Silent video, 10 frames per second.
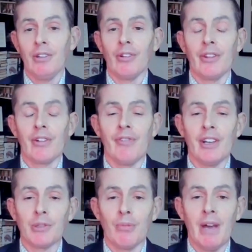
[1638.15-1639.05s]
Their
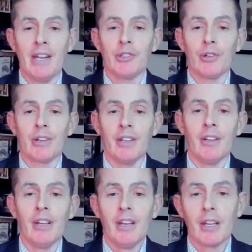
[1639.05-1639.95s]
investment manager can
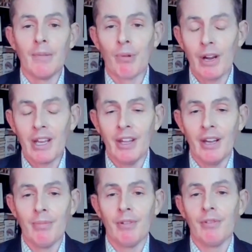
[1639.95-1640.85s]
bring
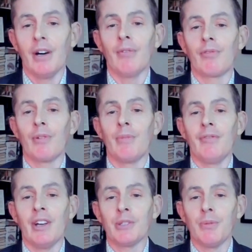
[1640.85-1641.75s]
them from the
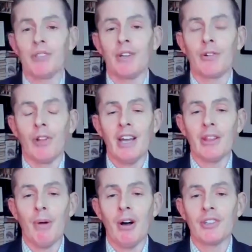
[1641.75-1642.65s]
investments
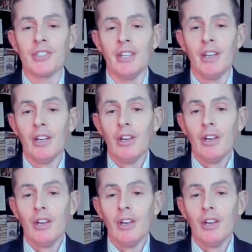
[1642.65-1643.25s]
underlying the policy.